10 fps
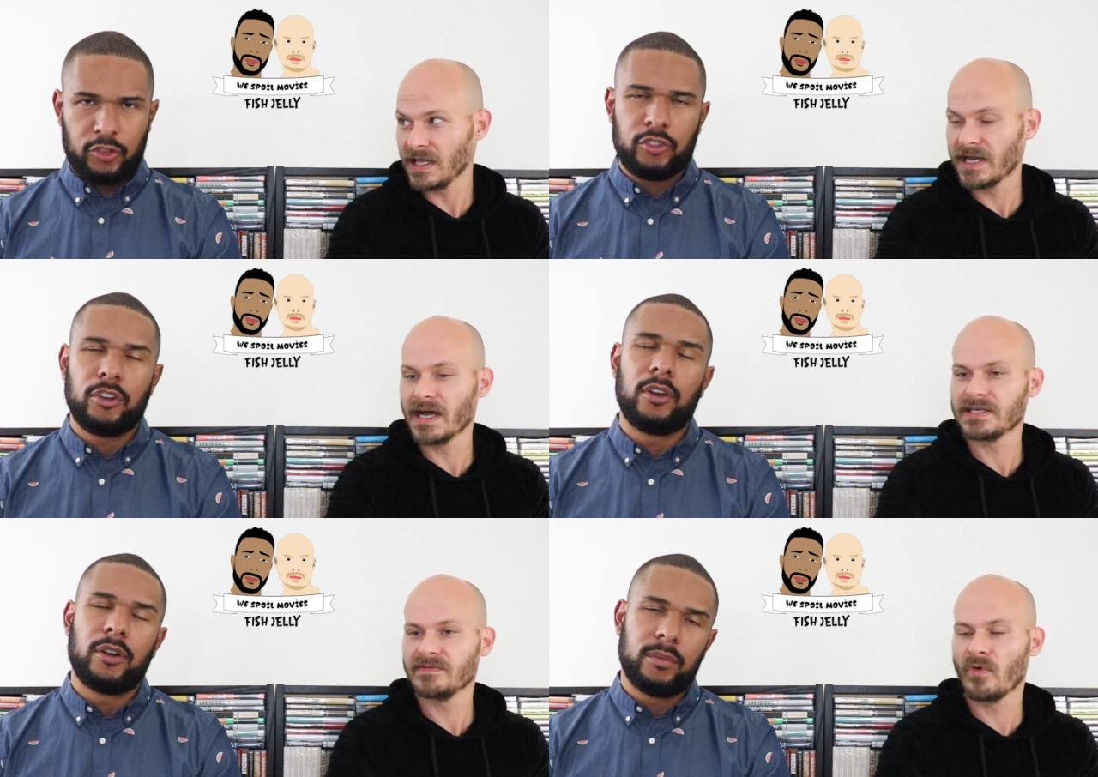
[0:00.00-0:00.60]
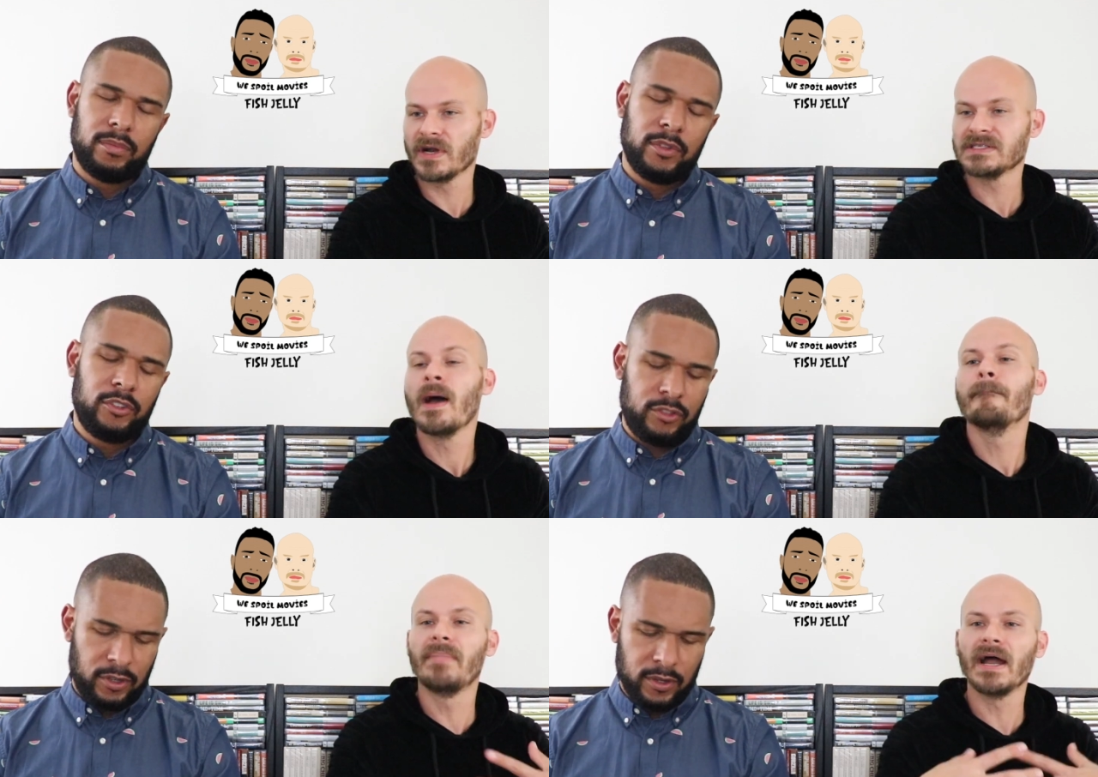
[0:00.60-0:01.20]
Speaker 1: the late sure, 1940s.
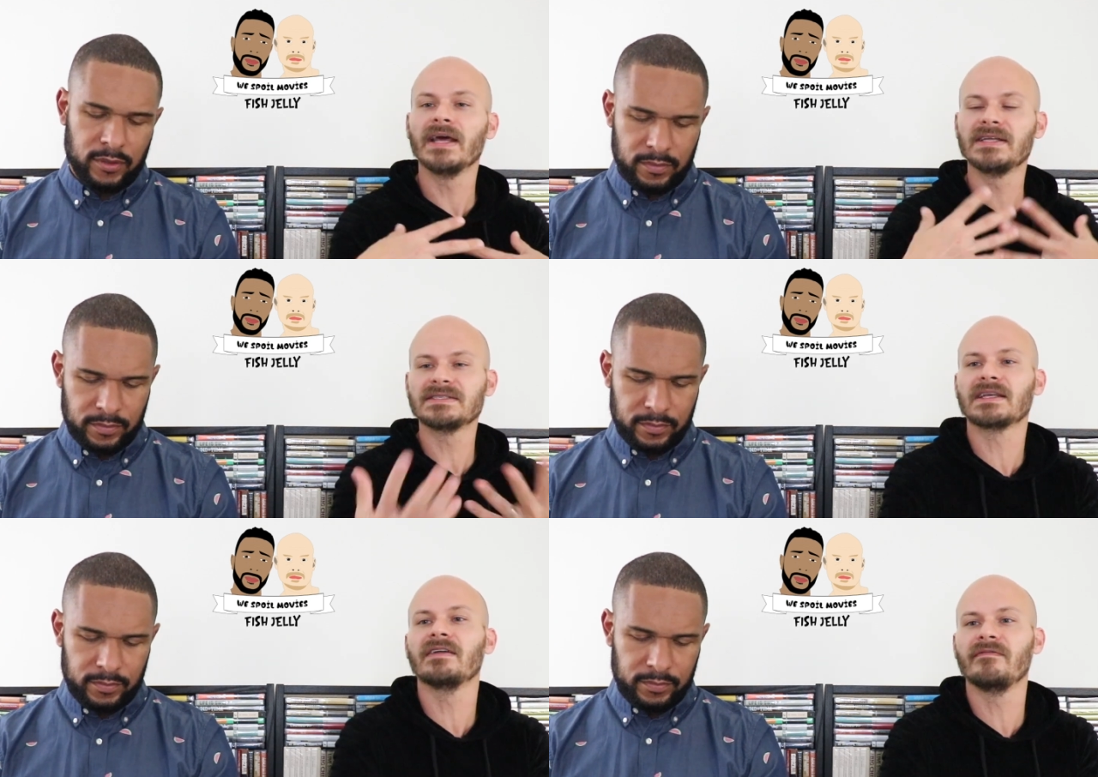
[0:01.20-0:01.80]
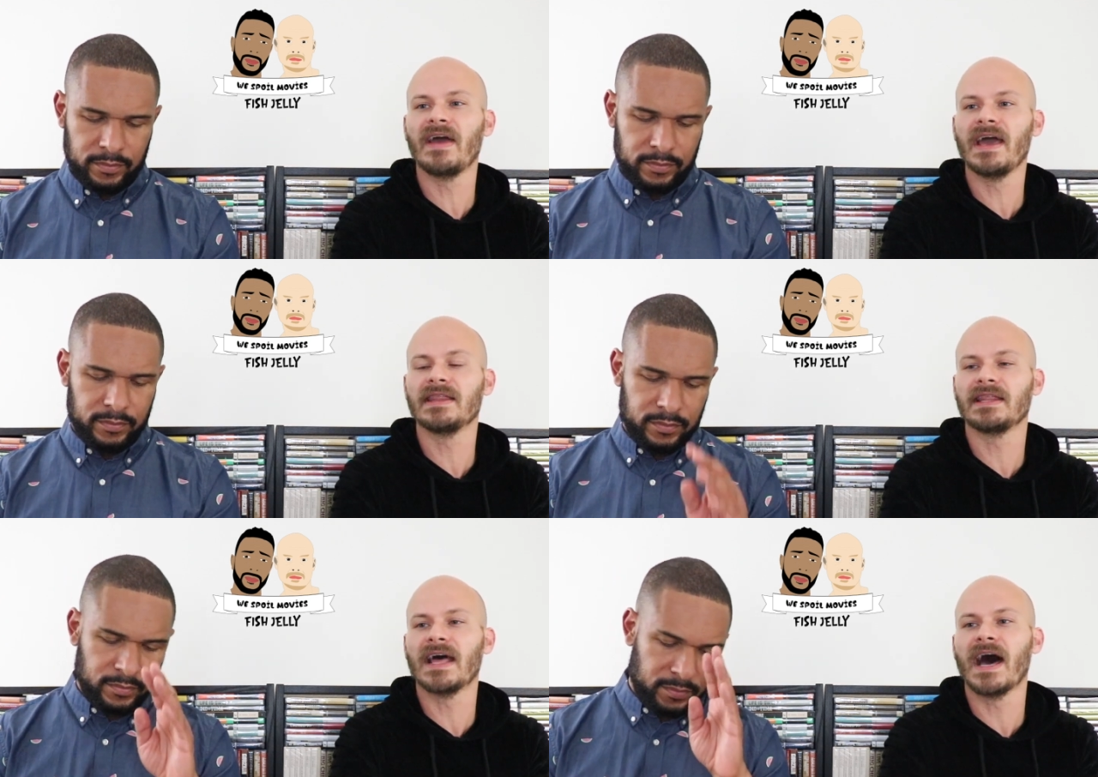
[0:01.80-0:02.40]
Sure. But it doesn't convey
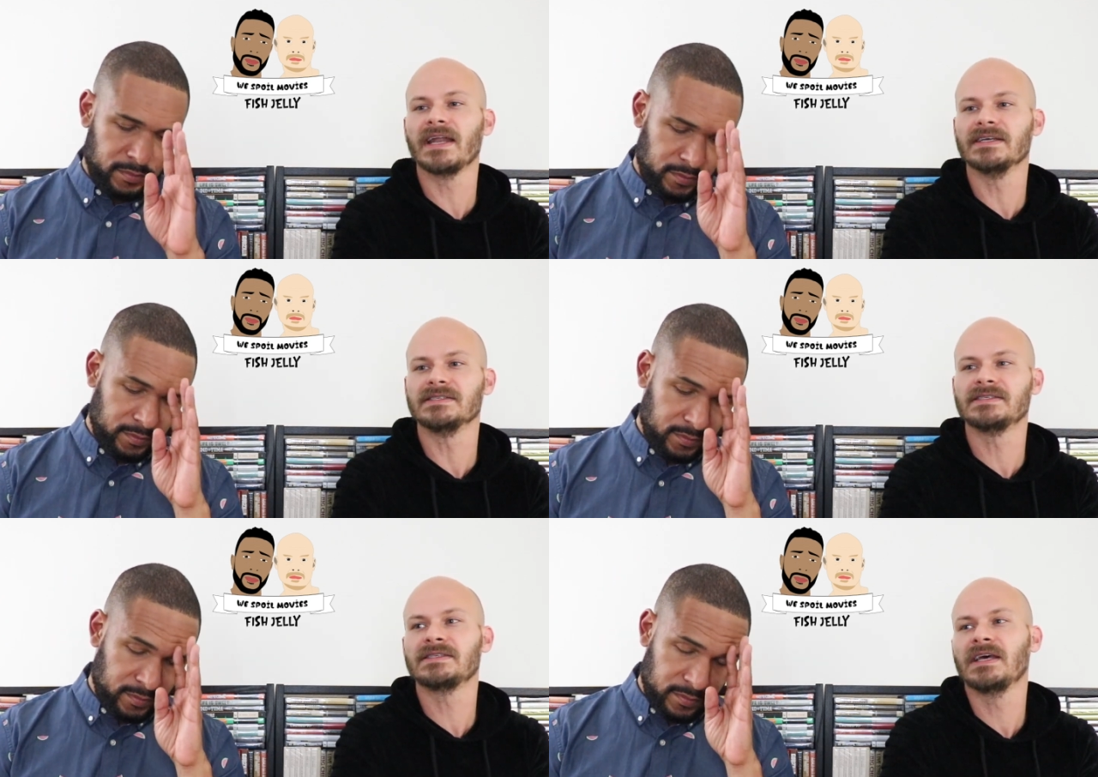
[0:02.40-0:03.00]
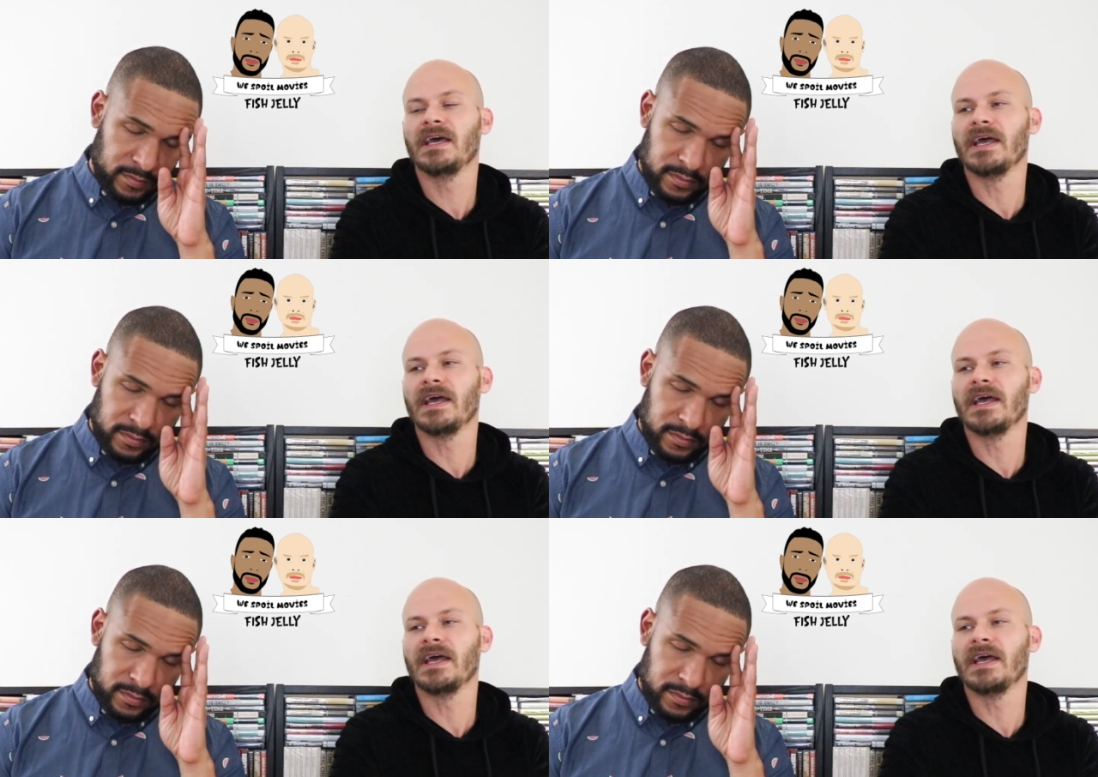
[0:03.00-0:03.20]
that that is